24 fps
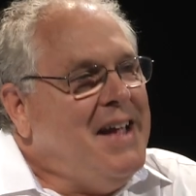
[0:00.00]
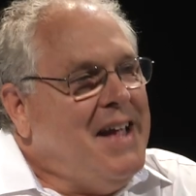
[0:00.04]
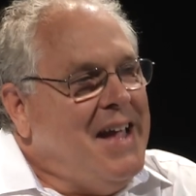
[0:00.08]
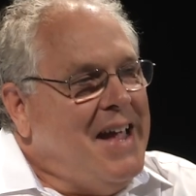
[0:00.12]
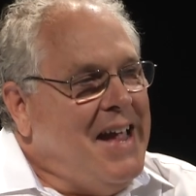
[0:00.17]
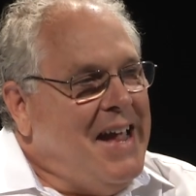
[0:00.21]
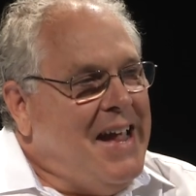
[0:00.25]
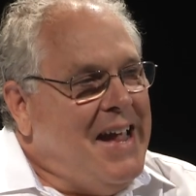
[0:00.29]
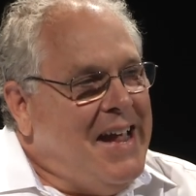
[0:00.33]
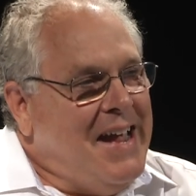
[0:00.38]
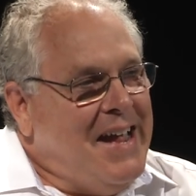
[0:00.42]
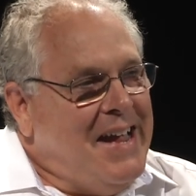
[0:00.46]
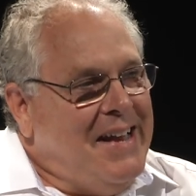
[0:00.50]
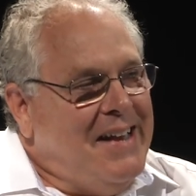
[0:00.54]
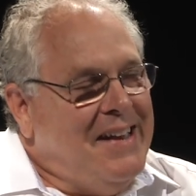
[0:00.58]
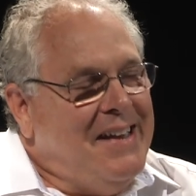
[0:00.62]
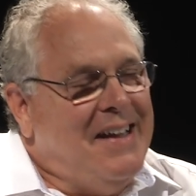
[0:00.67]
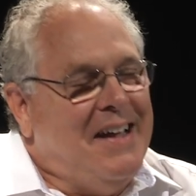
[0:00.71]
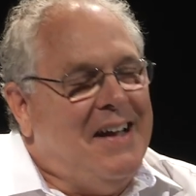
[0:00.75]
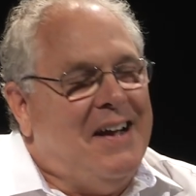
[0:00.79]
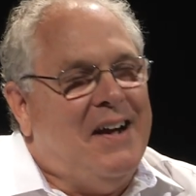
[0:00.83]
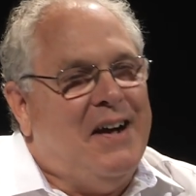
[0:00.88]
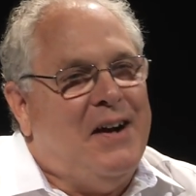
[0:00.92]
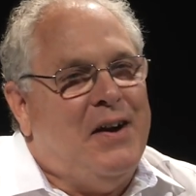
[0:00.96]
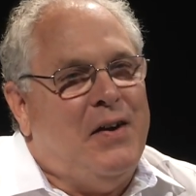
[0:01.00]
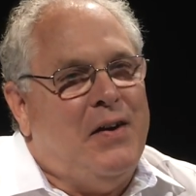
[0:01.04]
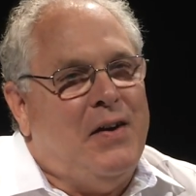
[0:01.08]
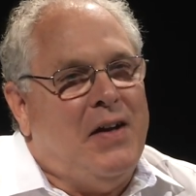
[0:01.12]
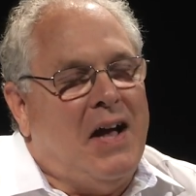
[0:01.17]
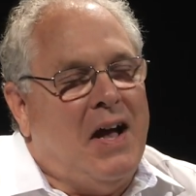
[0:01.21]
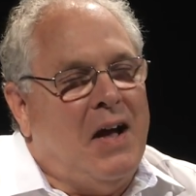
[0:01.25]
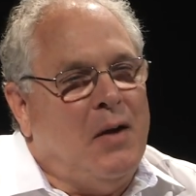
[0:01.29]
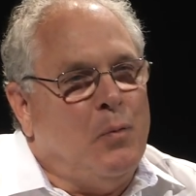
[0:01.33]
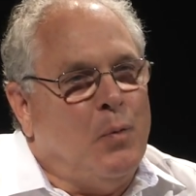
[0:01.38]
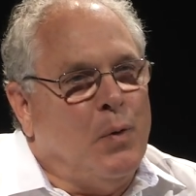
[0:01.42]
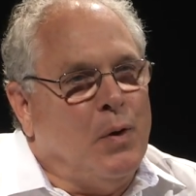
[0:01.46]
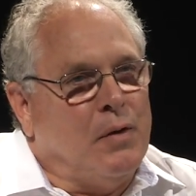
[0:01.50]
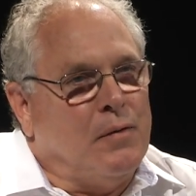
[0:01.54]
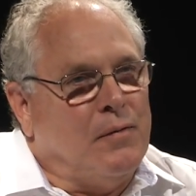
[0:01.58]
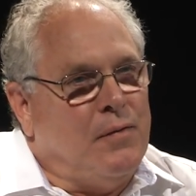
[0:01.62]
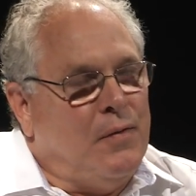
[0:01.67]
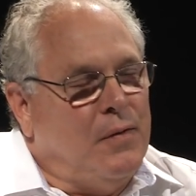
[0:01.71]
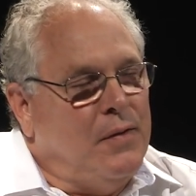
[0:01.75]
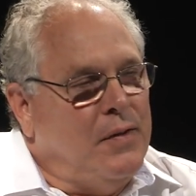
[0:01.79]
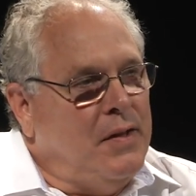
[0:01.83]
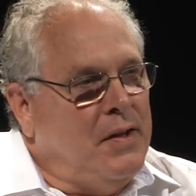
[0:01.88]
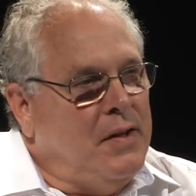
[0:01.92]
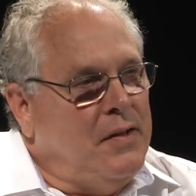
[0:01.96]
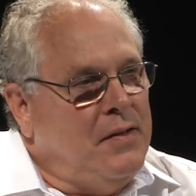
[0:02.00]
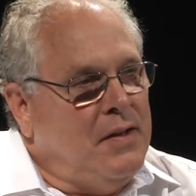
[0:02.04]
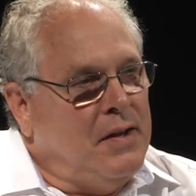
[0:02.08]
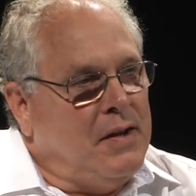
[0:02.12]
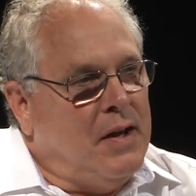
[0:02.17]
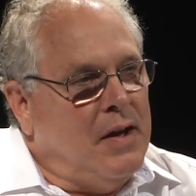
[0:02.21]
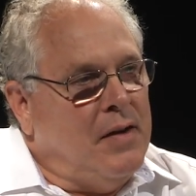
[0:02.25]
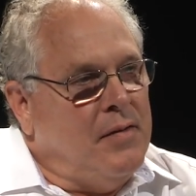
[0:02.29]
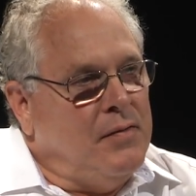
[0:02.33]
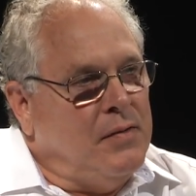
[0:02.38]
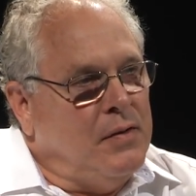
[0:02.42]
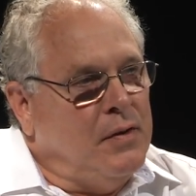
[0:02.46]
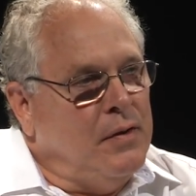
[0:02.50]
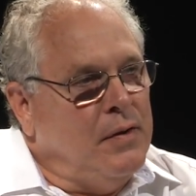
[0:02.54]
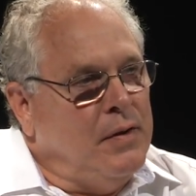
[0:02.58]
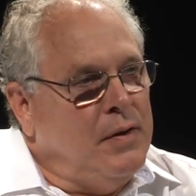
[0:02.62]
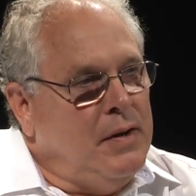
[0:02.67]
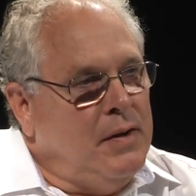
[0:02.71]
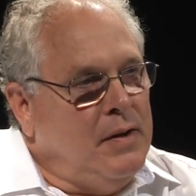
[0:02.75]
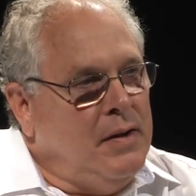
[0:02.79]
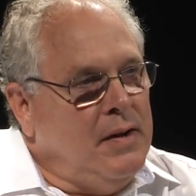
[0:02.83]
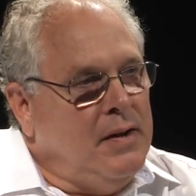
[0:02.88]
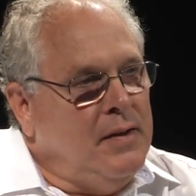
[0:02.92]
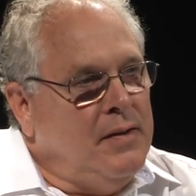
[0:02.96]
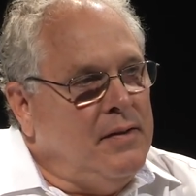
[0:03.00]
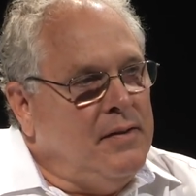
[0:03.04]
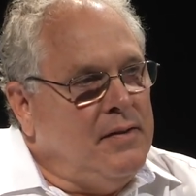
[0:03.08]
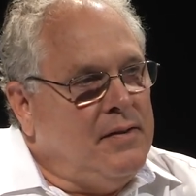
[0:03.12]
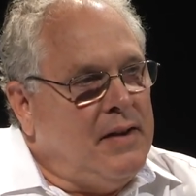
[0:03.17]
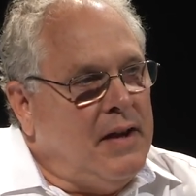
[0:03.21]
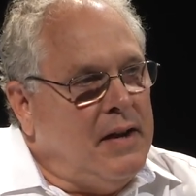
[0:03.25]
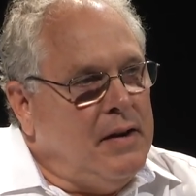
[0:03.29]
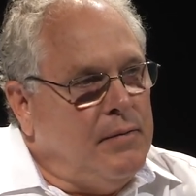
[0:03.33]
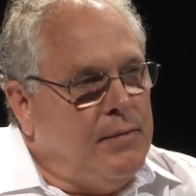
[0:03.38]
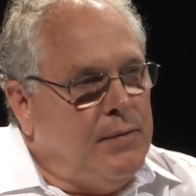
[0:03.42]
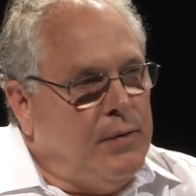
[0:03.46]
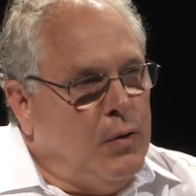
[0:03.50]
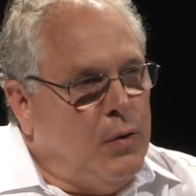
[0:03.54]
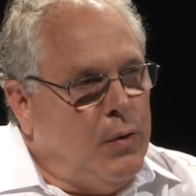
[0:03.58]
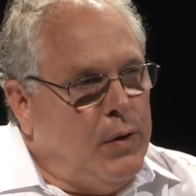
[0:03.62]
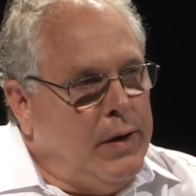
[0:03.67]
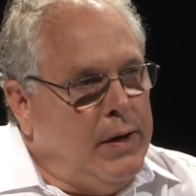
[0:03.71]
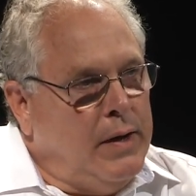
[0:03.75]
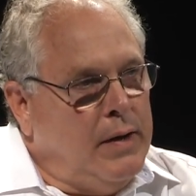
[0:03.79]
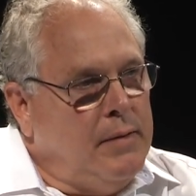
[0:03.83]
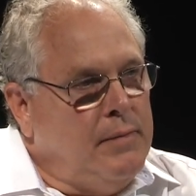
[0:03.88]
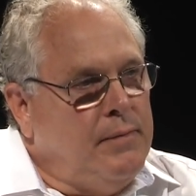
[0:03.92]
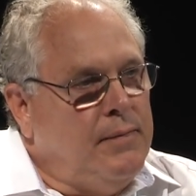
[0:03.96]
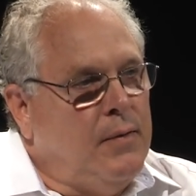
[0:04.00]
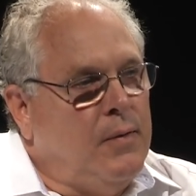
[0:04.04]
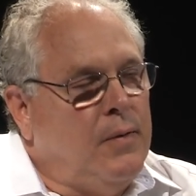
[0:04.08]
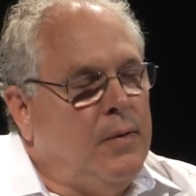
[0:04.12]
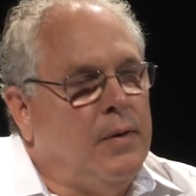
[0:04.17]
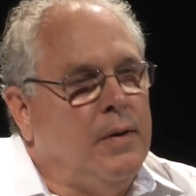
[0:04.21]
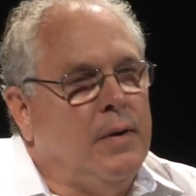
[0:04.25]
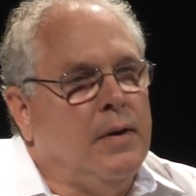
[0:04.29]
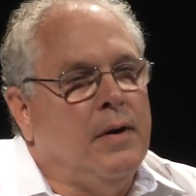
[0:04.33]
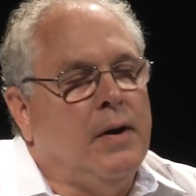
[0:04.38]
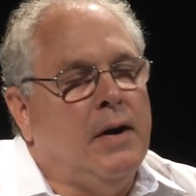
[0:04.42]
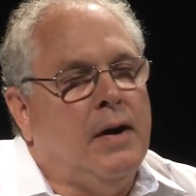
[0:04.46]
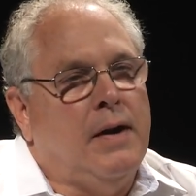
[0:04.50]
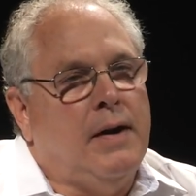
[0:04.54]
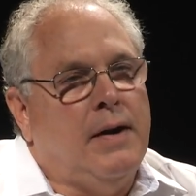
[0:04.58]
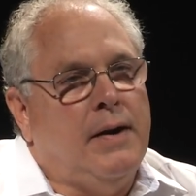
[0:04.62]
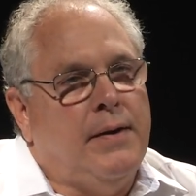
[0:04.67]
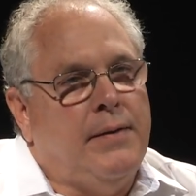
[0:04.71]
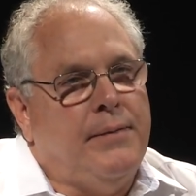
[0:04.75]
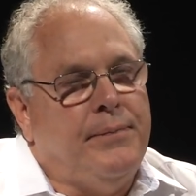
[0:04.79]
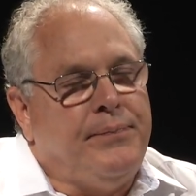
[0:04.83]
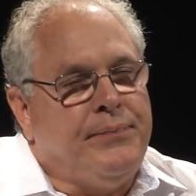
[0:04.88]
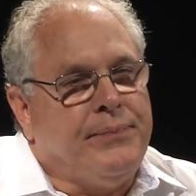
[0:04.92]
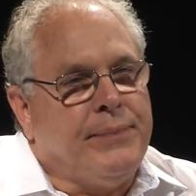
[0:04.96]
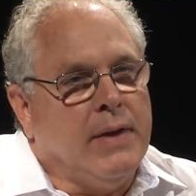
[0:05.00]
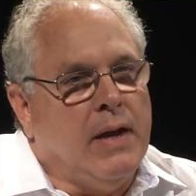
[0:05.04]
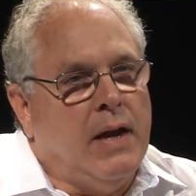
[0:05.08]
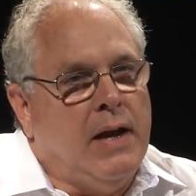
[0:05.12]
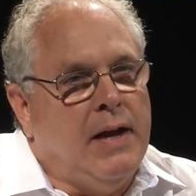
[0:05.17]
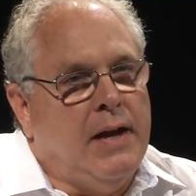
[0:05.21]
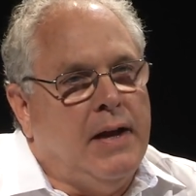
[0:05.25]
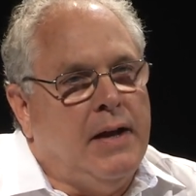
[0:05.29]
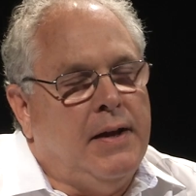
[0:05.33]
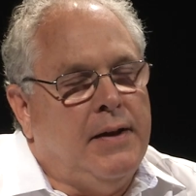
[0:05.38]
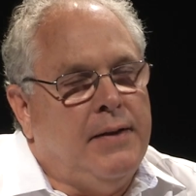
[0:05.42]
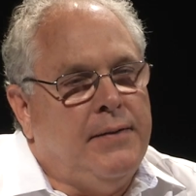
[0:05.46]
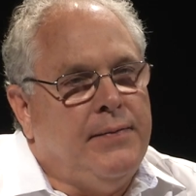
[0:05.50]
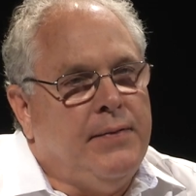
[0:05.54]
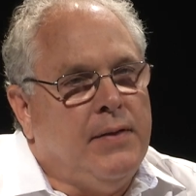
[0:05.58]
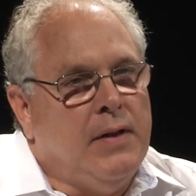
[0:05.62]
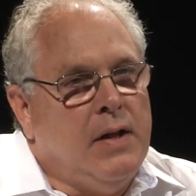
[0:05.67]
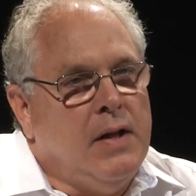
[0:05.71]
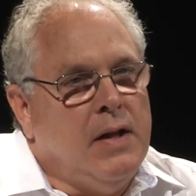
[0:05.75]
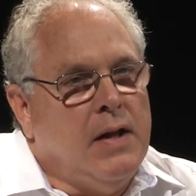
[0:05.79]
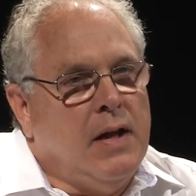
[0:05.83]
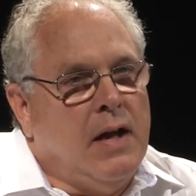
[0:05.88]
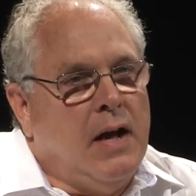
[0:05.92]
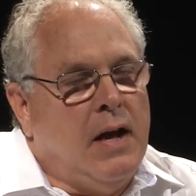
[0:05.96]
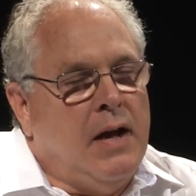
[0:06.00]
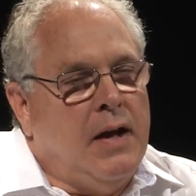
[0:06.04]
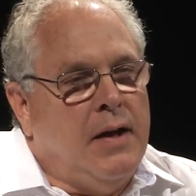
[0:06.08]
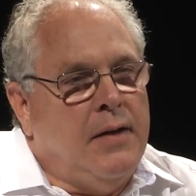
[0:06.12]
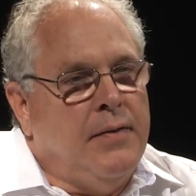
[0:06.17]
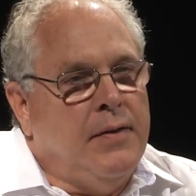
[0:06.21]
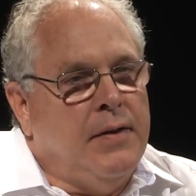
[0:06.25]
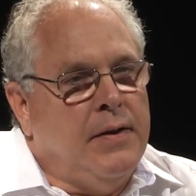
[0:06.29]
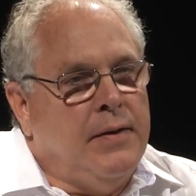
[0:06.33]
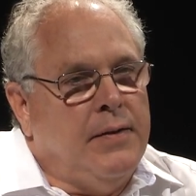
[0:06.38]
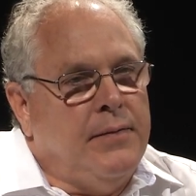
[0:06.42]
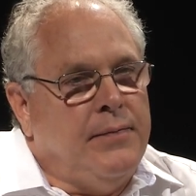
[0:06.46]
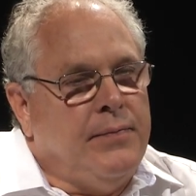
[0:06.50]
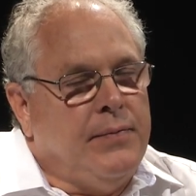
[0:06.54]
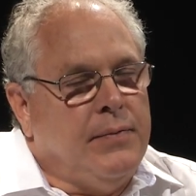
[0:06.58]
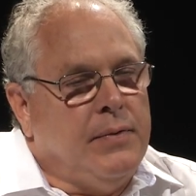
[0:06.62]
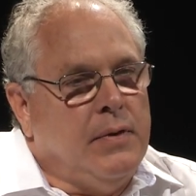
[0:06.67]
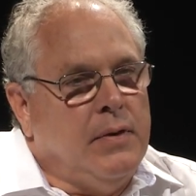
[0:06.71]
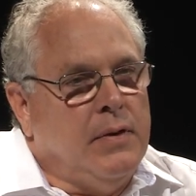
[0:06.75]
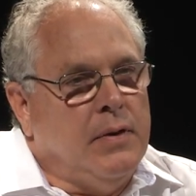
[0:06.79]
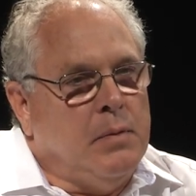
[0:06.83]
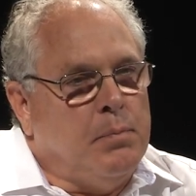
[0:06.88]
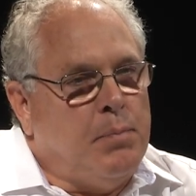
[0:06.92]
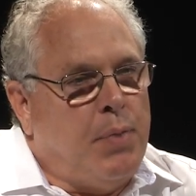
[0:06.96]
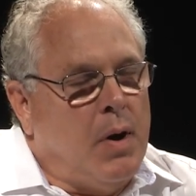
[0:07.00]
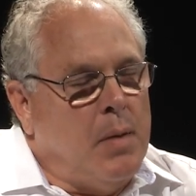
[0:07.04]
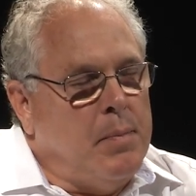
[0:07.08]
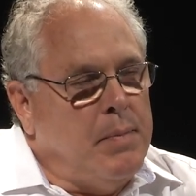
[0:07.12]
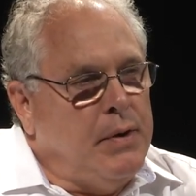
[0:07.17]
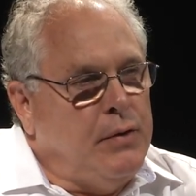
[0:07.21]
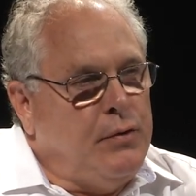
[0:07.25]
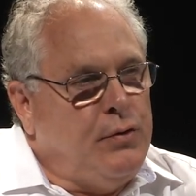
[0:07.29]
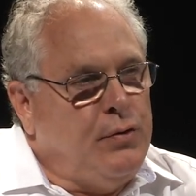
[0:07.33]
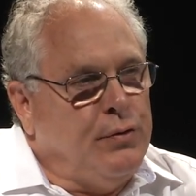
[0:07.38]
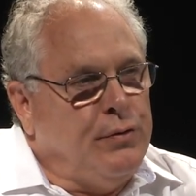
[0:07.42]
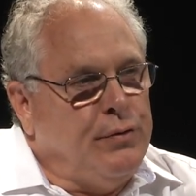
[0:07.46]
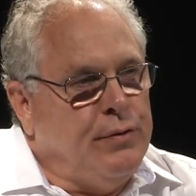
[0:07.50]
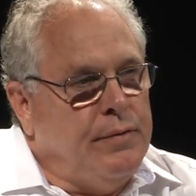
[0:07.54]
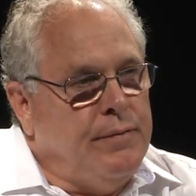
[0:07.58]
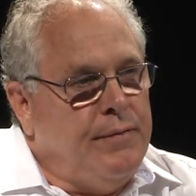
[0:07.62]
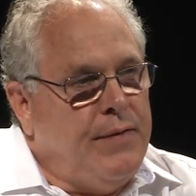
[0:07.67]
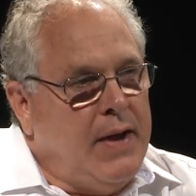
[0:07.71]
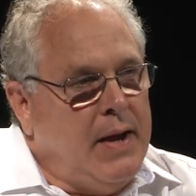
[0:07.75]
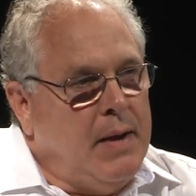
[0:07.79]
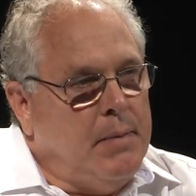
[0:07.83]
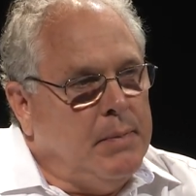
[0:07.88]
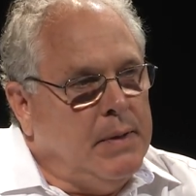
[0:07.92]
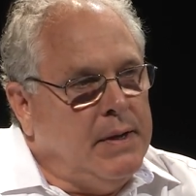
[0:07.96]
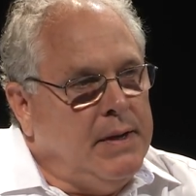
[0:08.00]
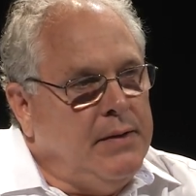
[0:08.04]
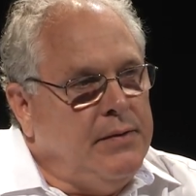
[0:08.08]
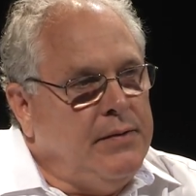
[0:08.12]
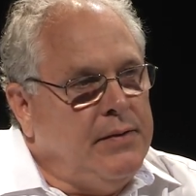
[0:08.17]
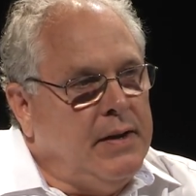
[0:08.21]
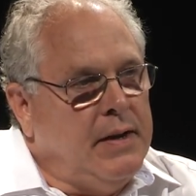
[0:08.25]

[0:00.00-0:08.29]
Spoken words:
And I worked for the governor in the state of Florida for the Department of Children and Families,